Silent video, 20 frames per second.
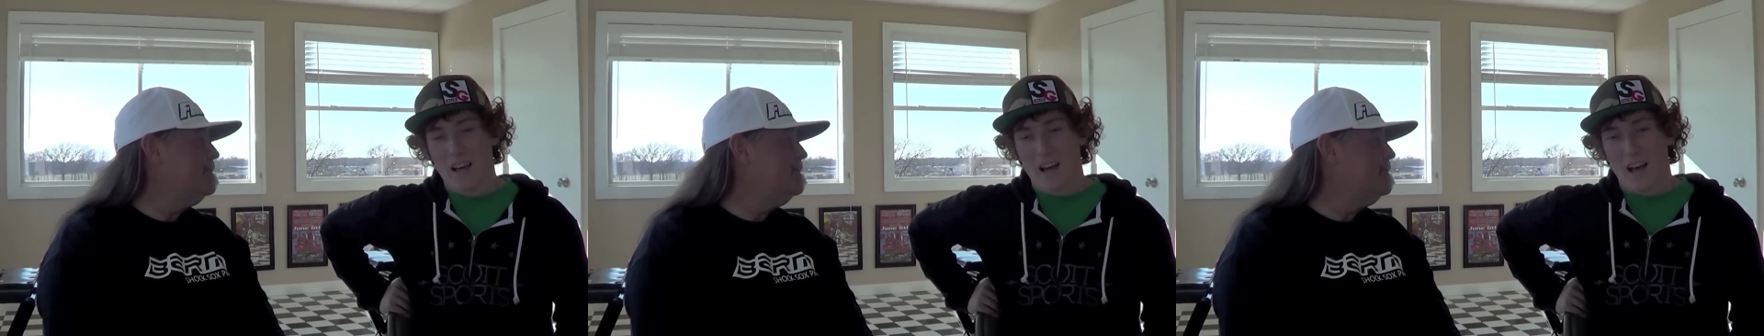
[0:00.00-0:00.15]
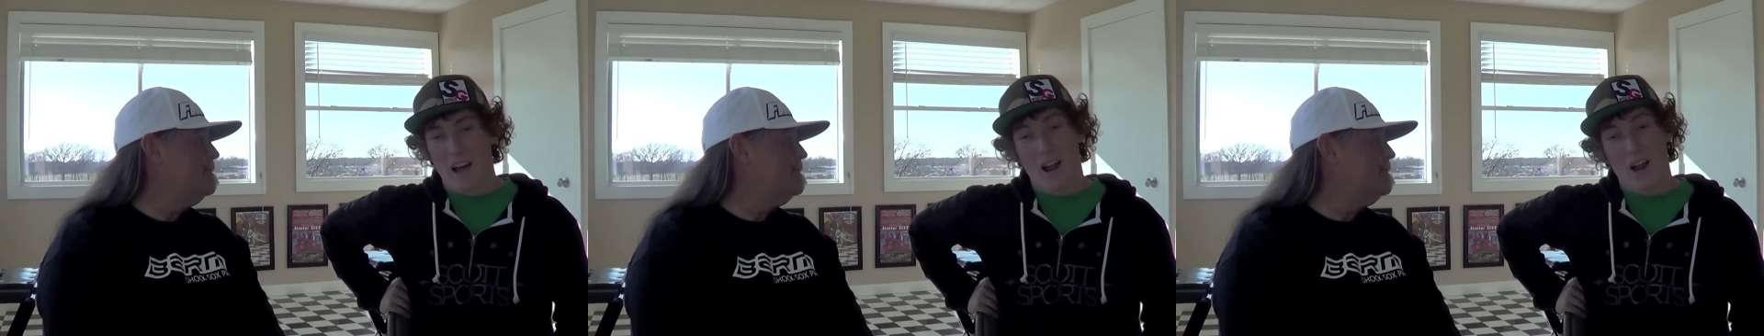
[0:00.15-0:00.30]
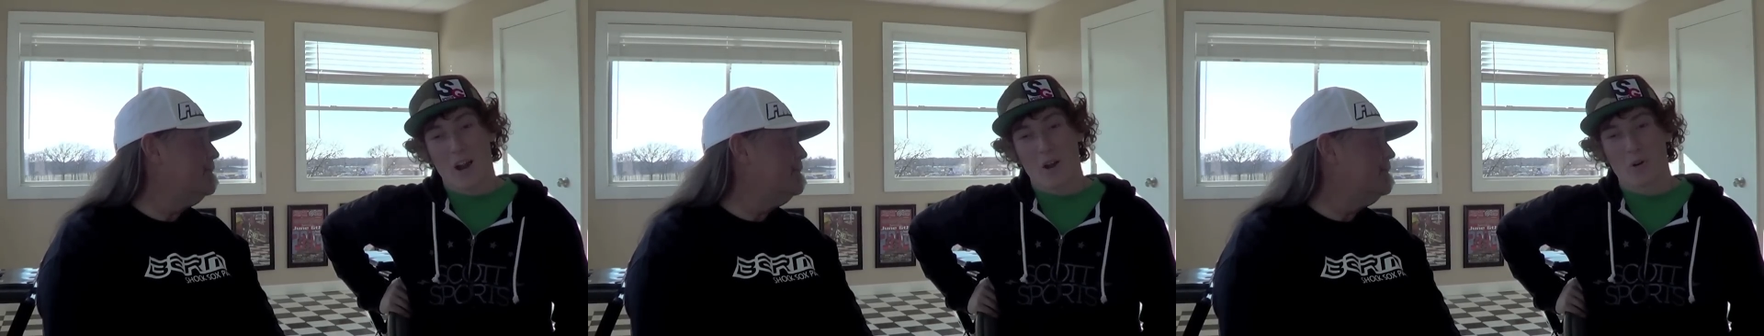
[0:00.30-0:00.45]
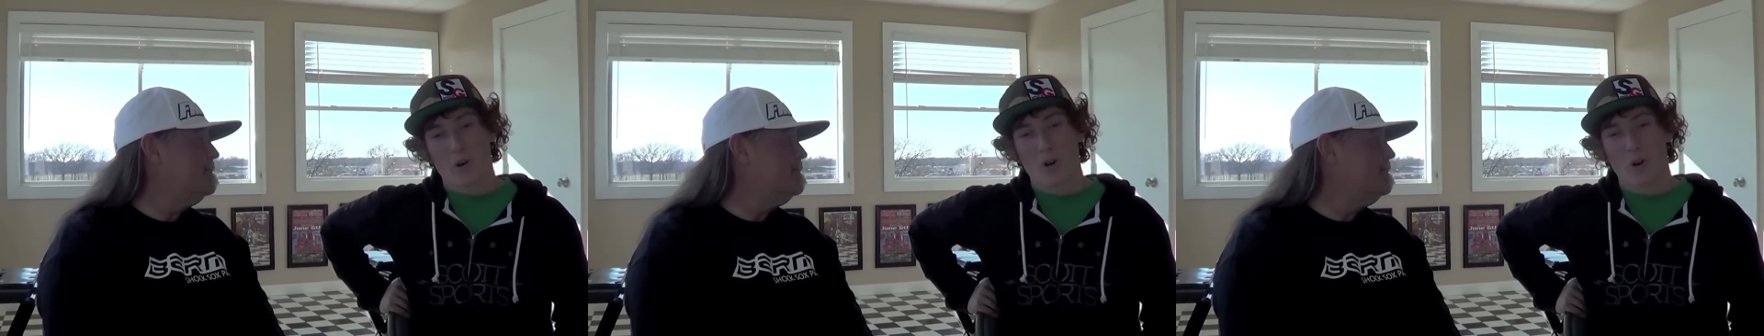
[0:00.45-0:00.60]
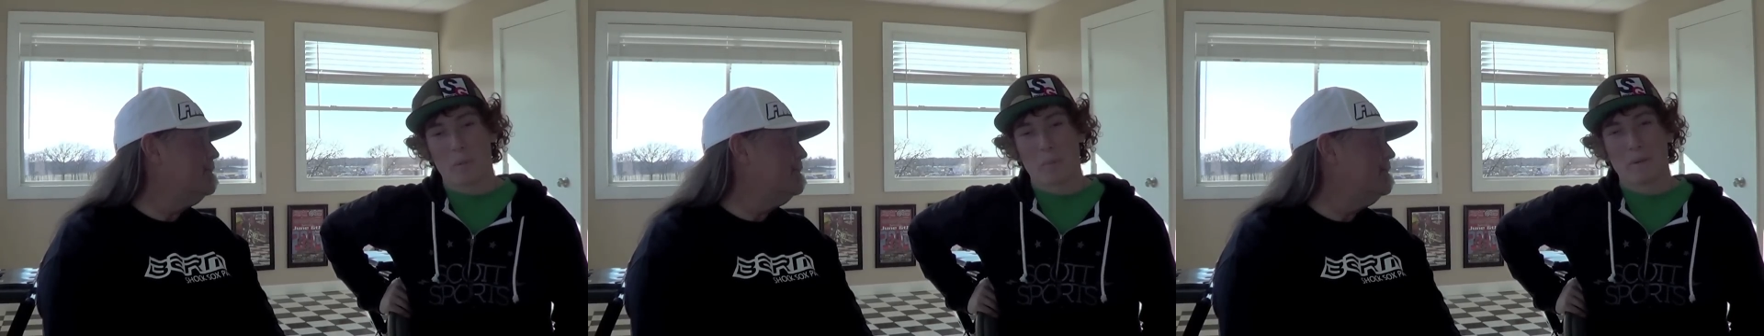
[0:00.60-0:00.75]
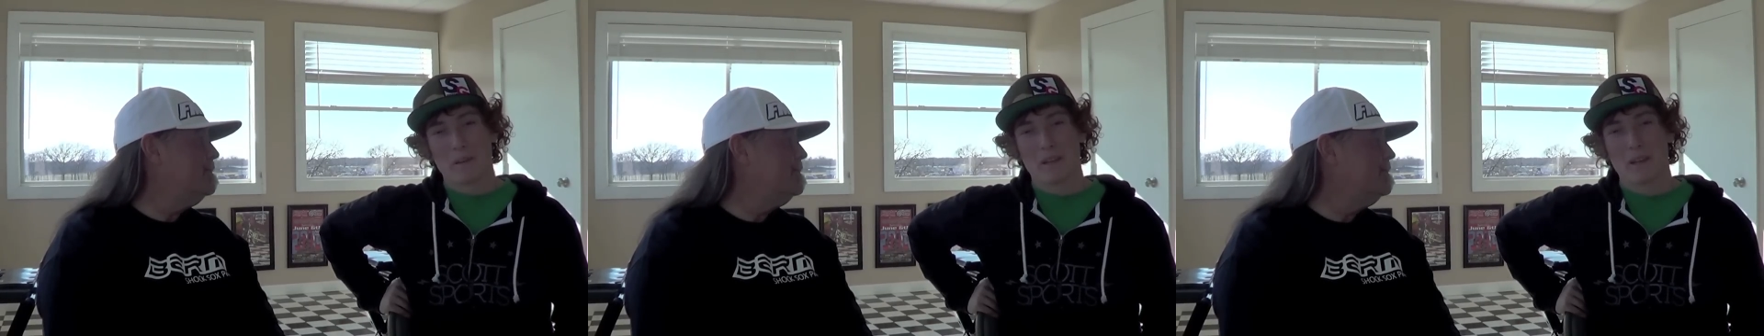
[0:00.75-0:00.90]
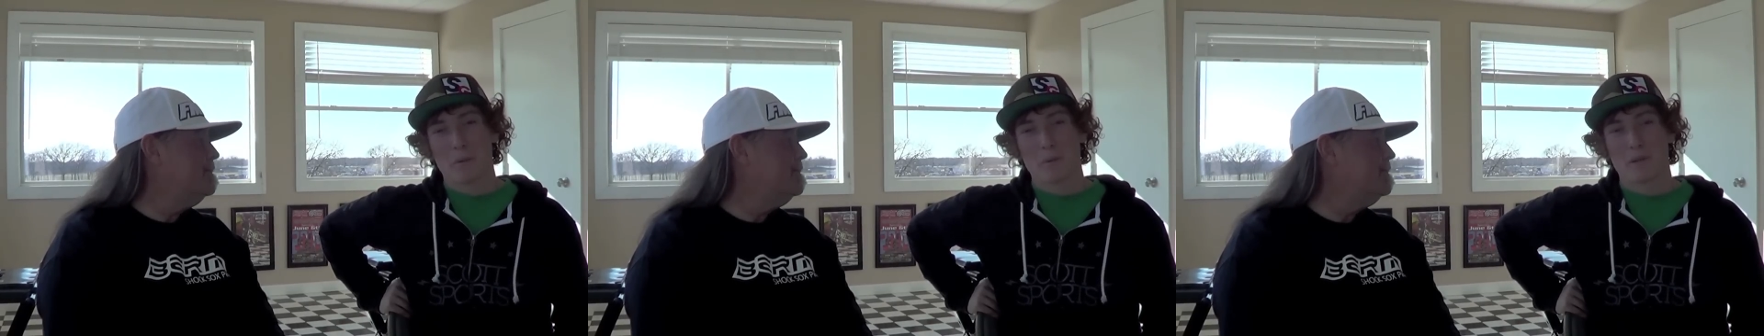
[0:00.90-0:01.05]
I rode a
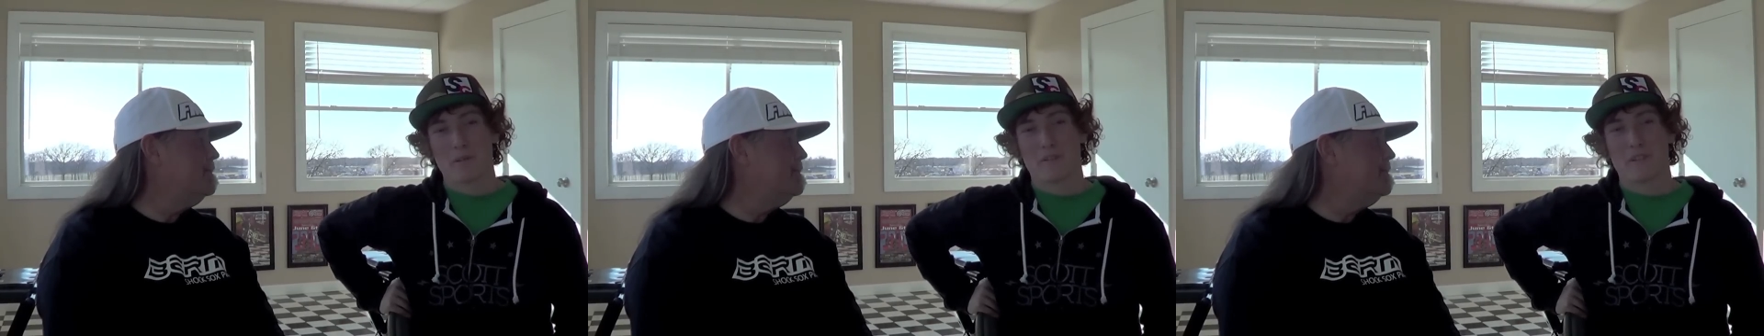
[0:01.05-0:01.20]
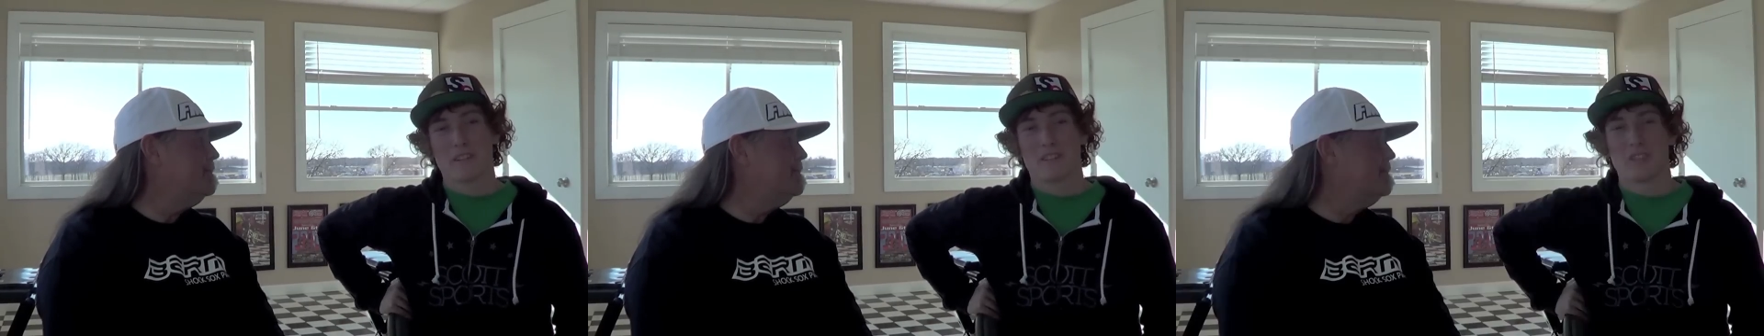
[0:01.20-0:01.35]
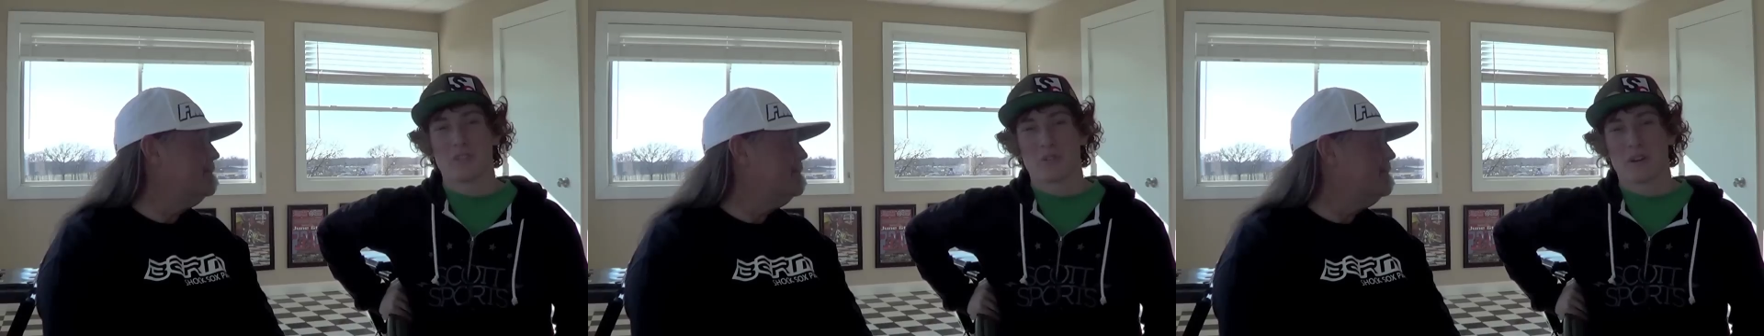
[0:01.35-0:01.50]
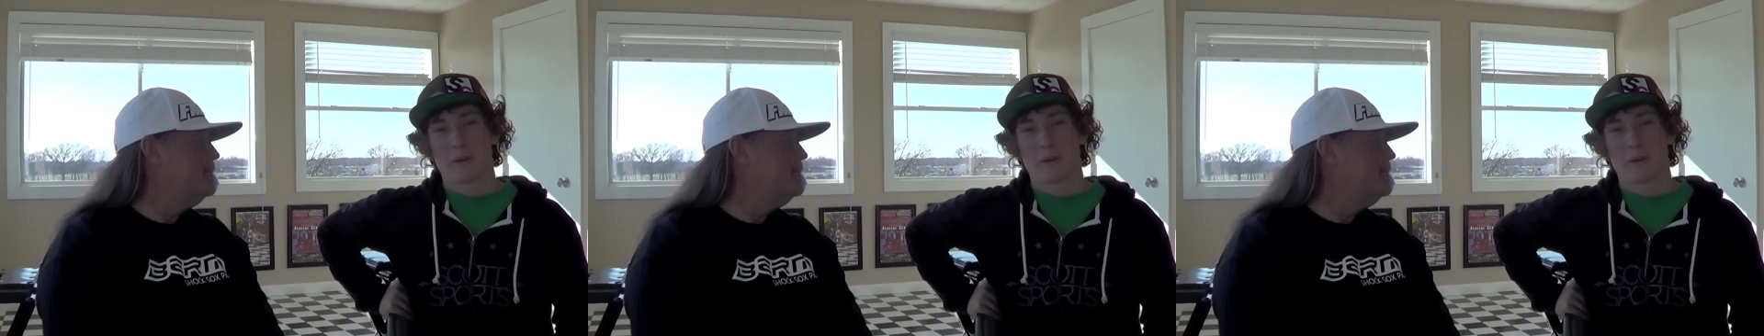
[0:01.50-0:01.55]
PW50